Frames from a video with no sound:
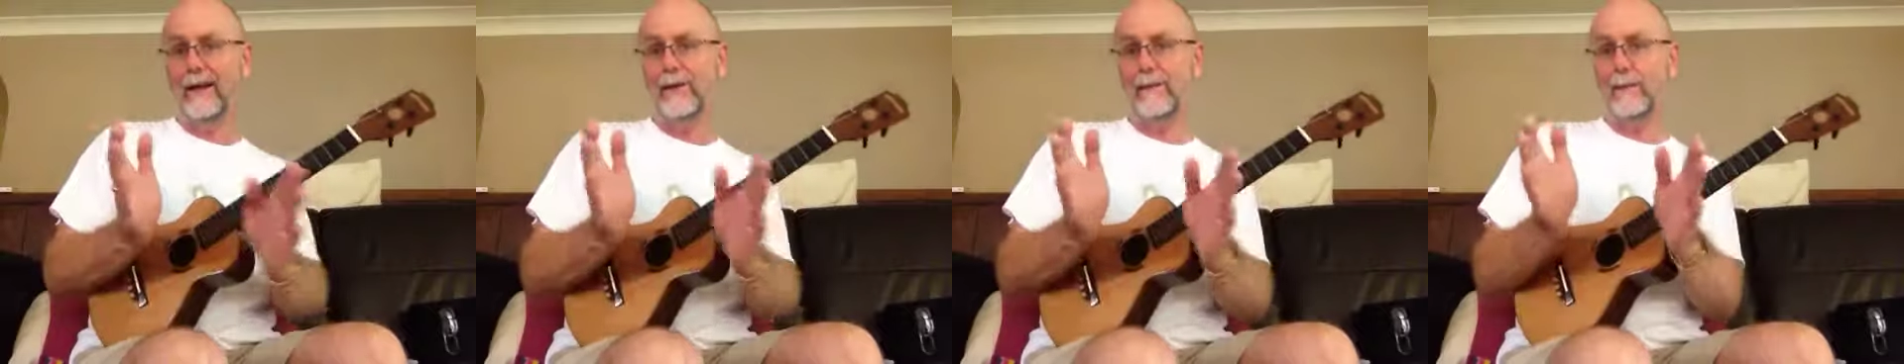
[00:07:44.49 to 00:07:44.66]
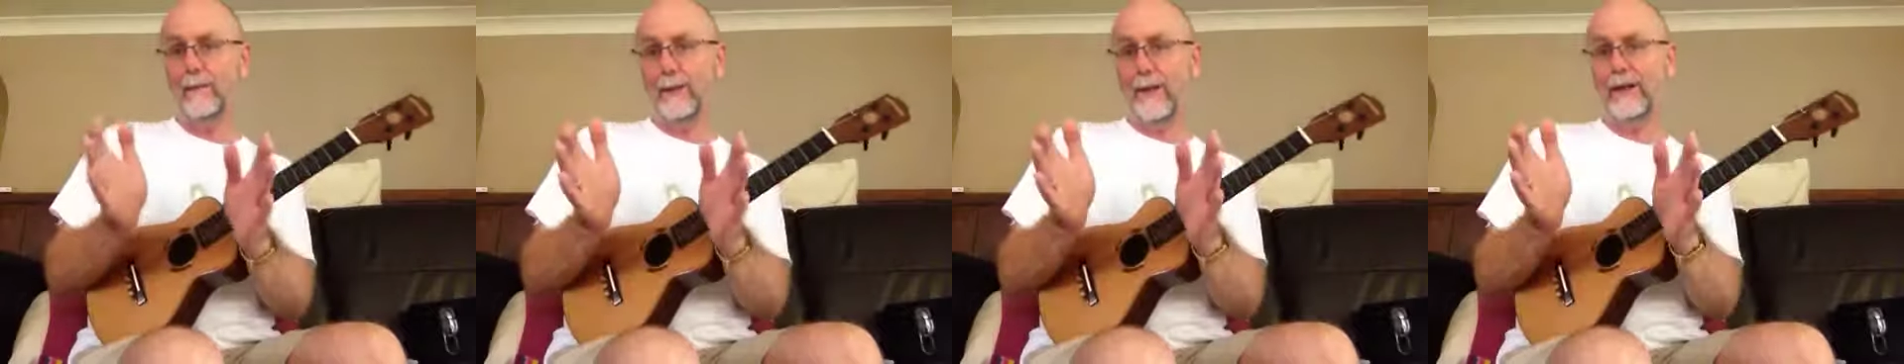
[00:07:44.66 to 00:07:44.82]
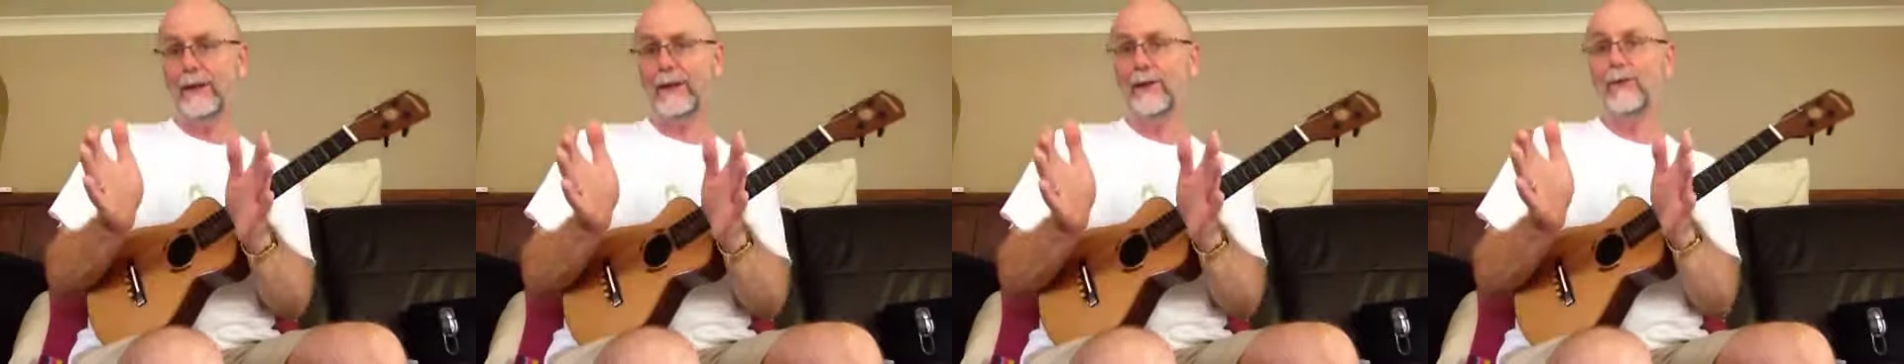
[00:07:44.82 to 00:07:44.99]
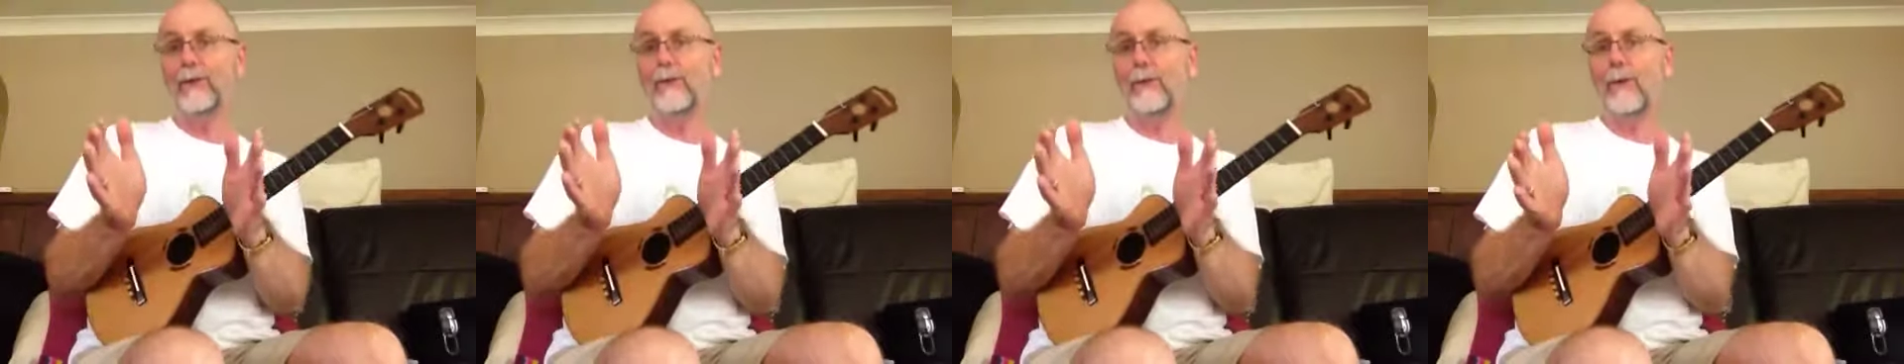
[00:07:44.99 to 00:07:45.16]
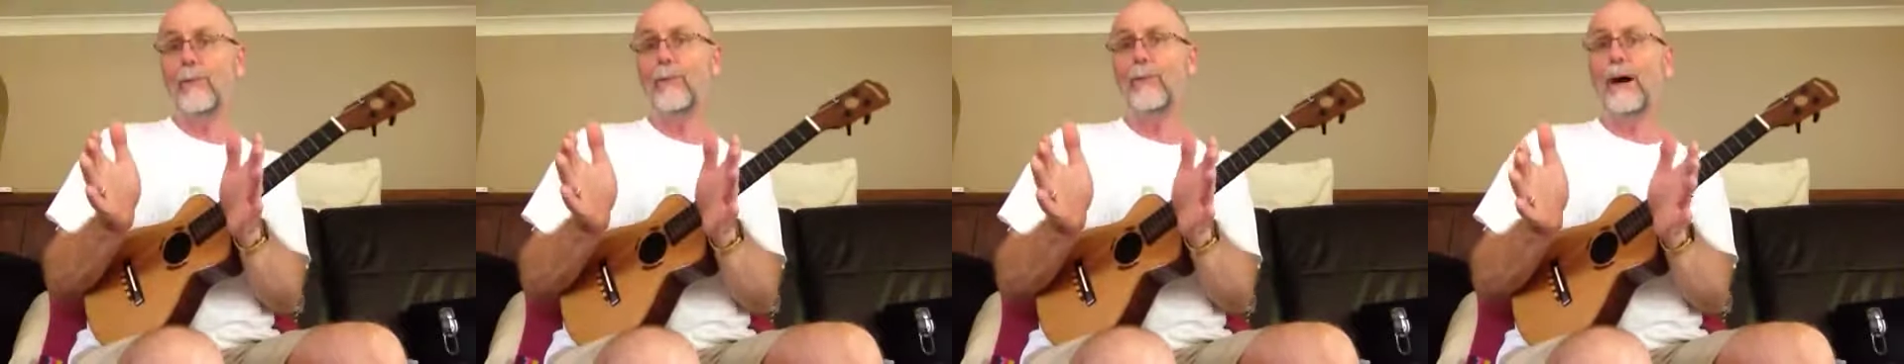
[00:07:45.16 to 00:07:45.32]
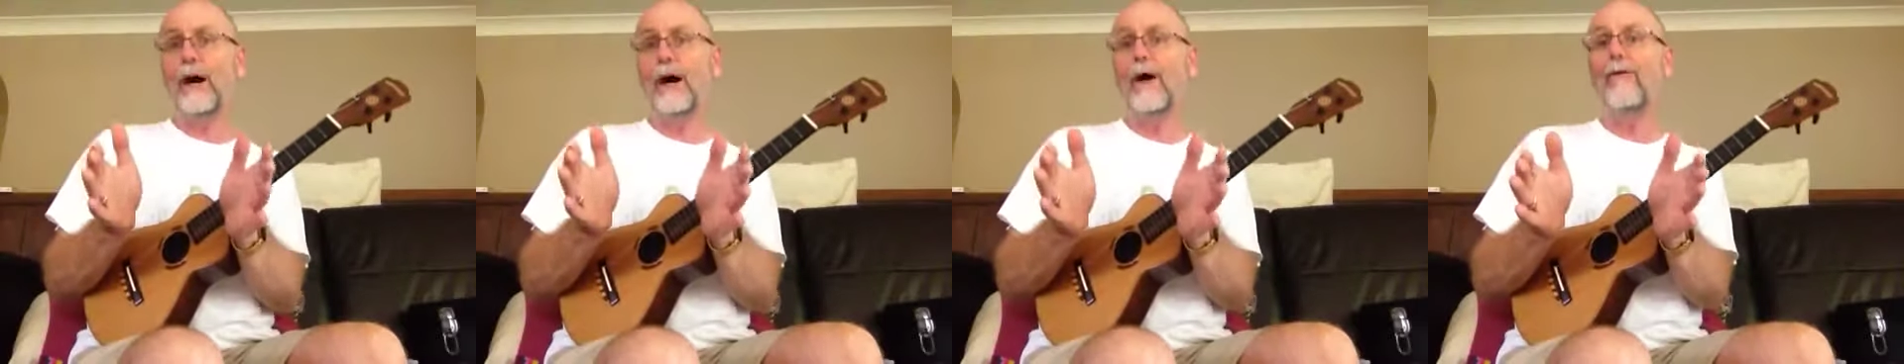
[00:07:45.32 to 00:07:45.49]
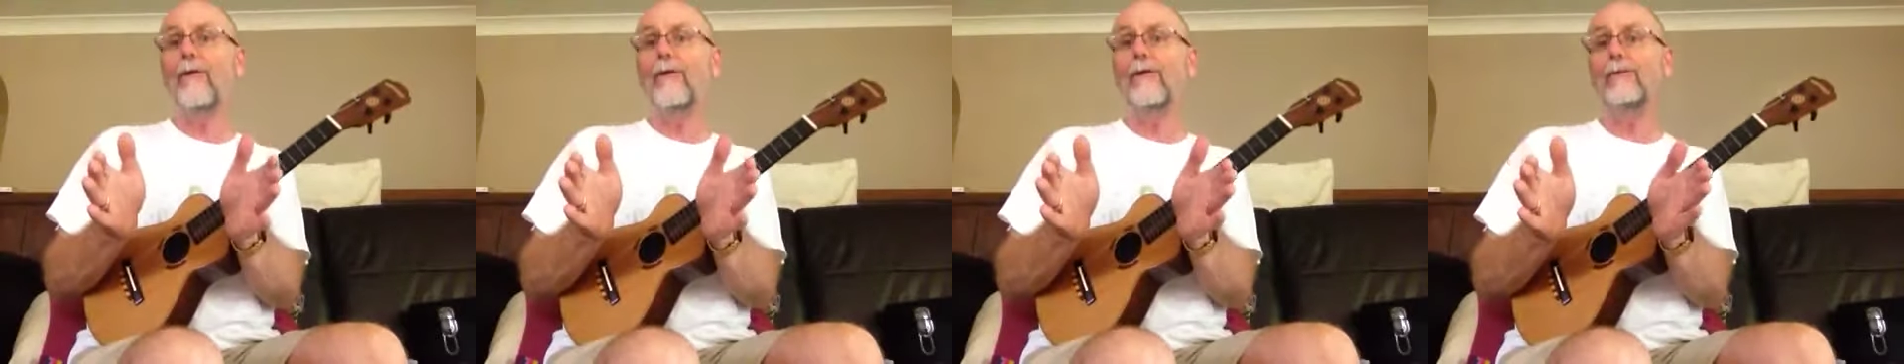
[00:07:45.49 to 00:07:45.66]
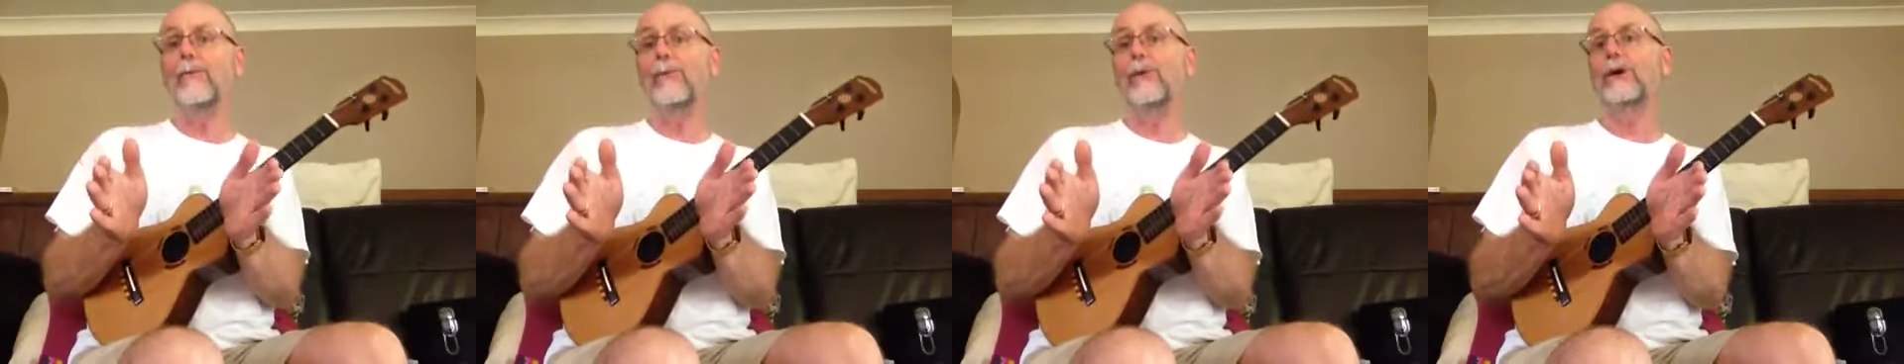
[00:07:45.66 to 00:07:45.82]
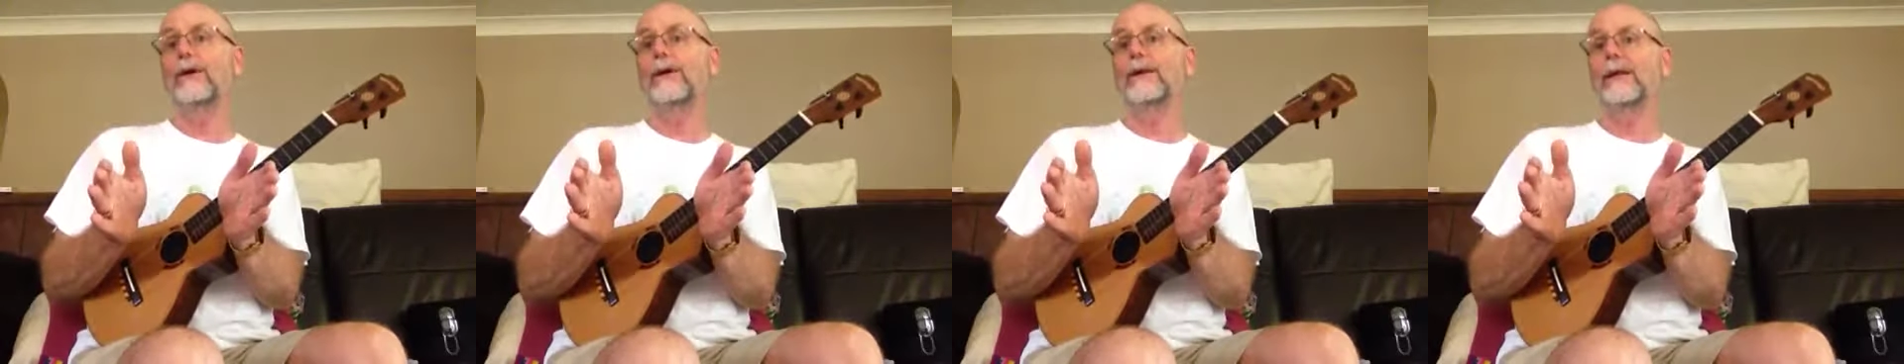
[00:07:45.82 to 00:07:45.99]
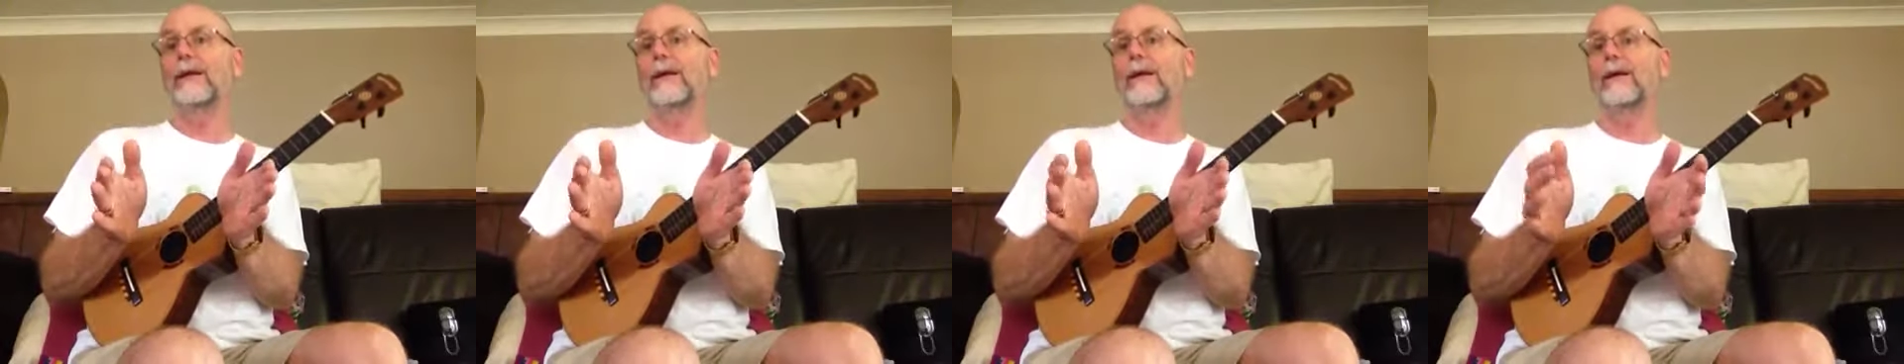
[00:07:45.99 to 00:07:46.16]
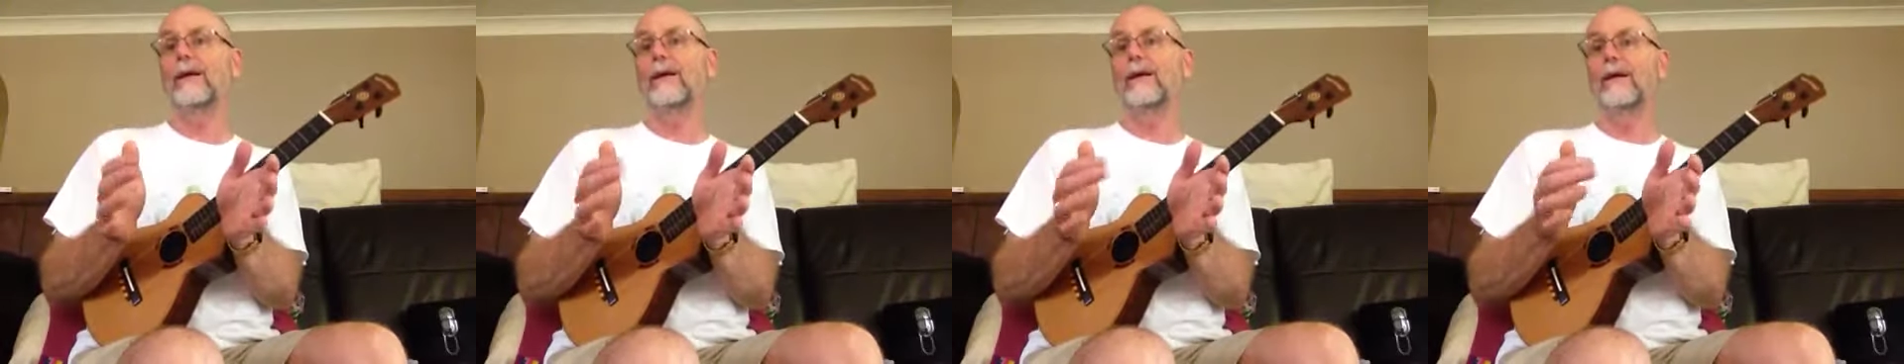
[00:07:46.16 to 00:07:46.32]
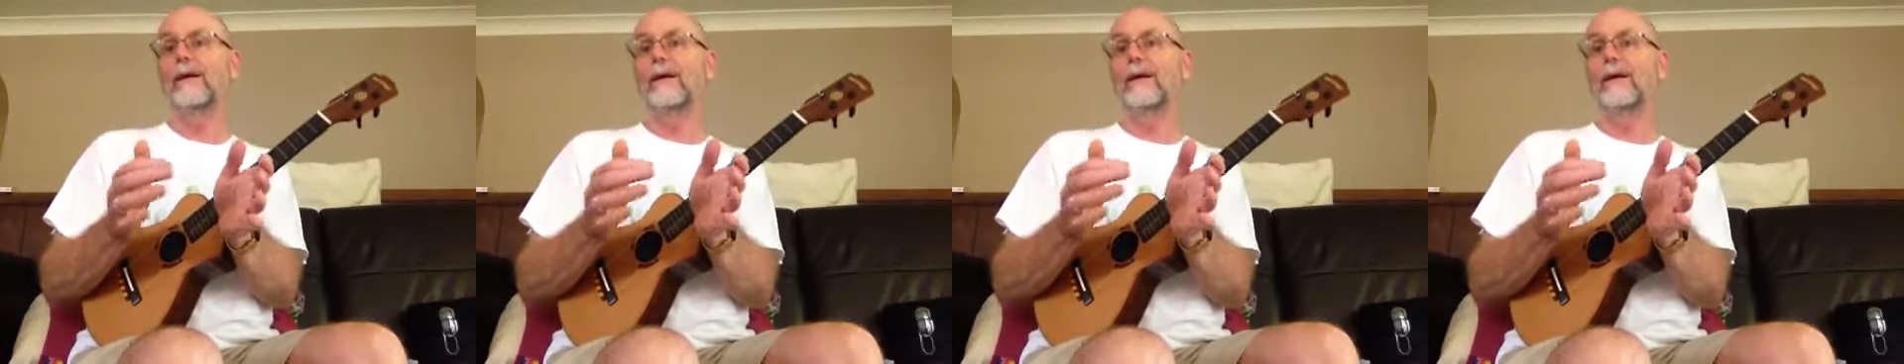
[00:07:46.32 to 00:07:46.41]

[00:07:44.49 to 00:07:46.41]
measure or bar of music.